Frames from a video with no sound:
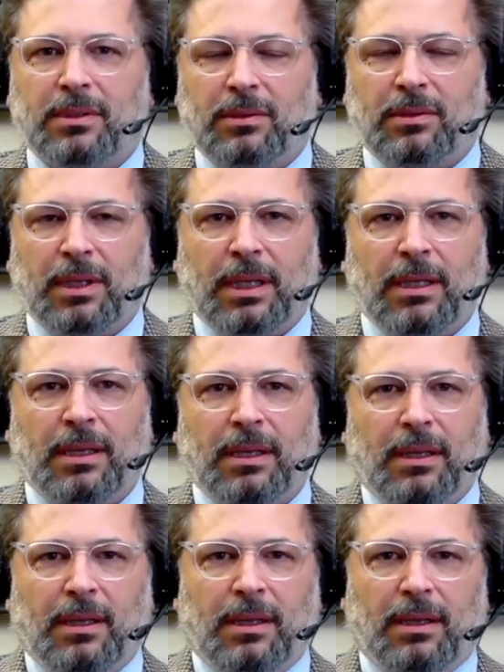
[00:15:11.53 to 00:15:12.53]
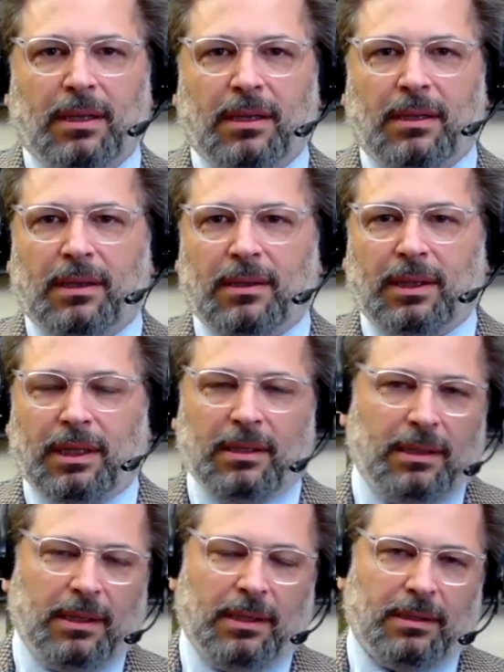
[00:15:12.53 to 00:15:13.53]
today uh,
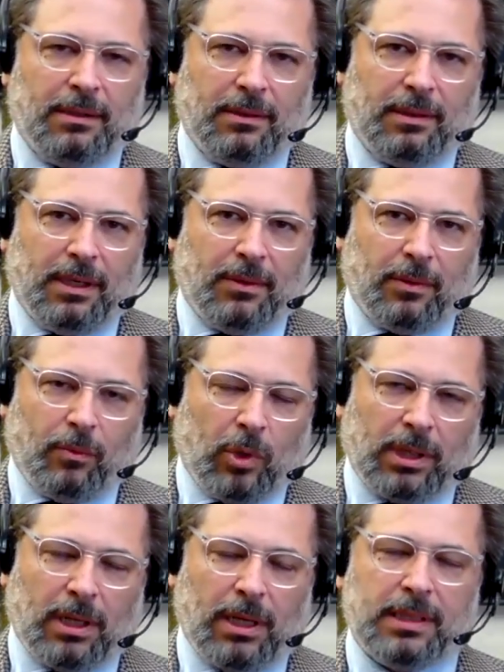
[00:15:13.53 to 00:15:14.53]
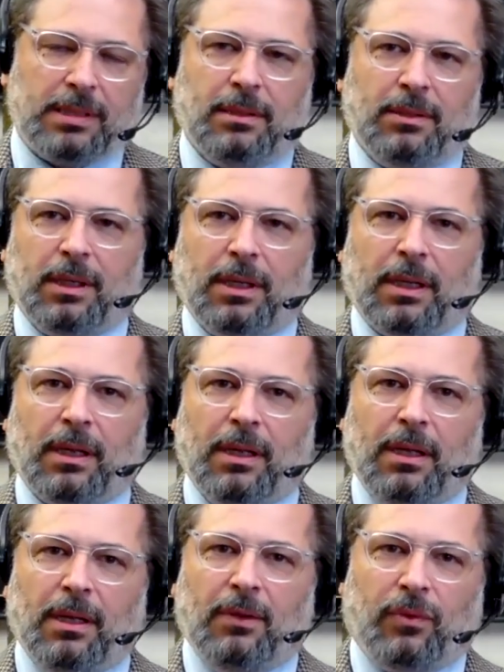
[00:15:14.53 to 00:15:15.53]
in, in, in what clients are looking
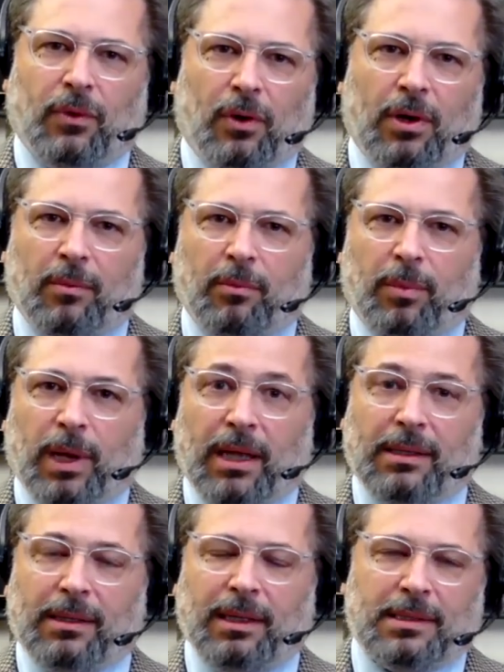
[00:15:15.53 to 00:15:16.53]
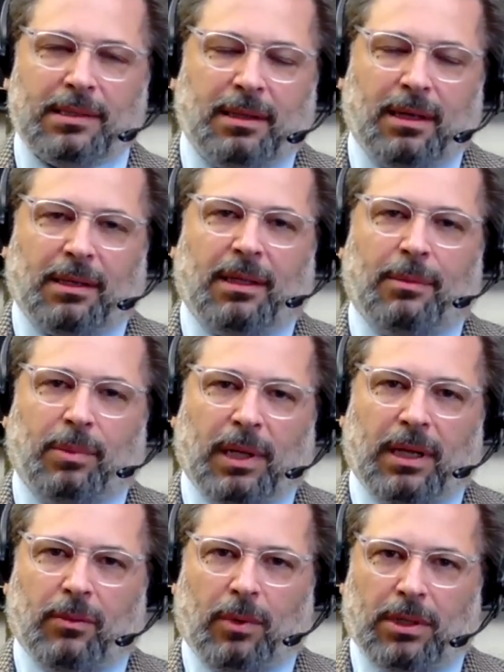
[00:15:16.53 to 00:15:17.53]
for, but it's not a
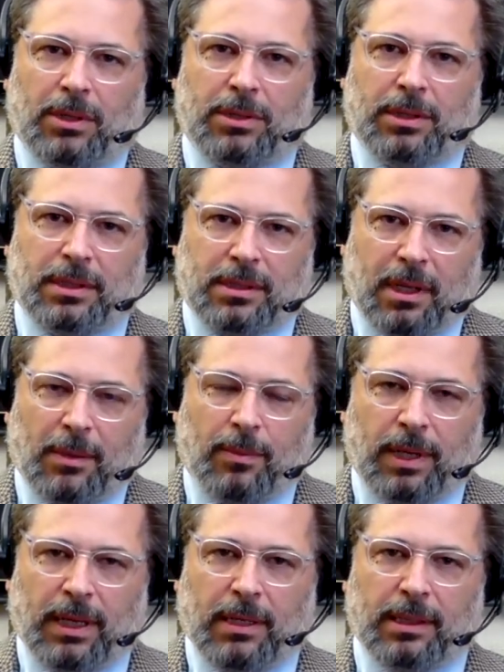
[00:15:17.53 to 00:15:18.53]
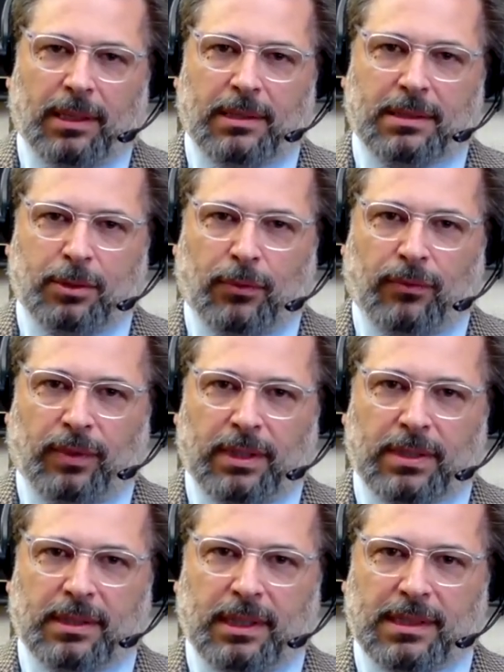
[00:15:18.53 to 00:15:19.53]
plain watch. It's not a plain, it's
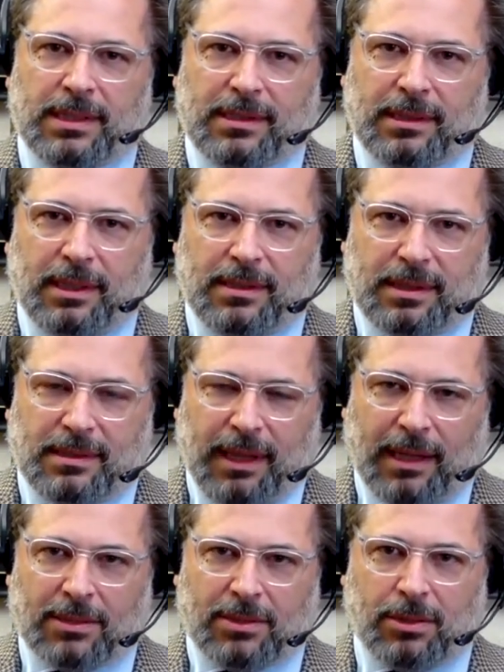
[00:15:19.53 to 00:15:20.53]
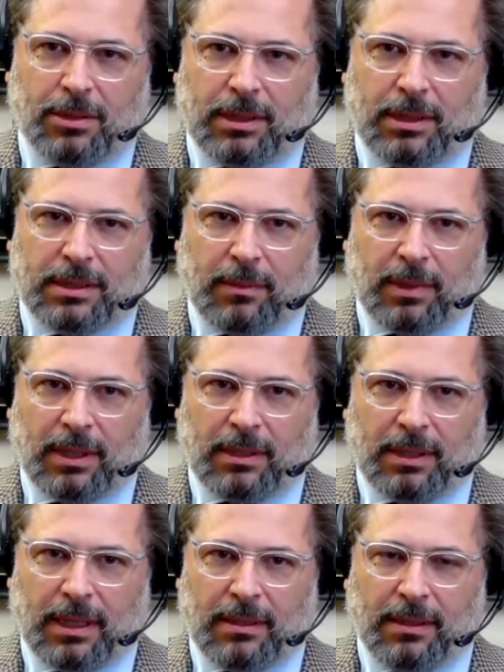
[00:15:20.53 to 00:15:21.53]
surface, it's, it's texture, it's something
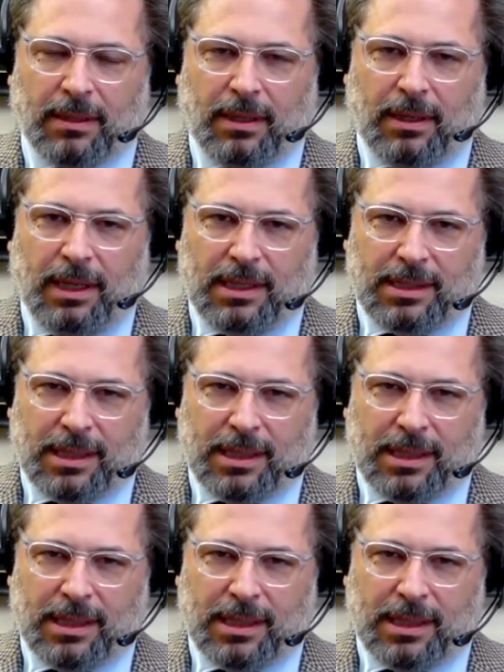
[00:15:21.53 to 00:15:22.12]
that is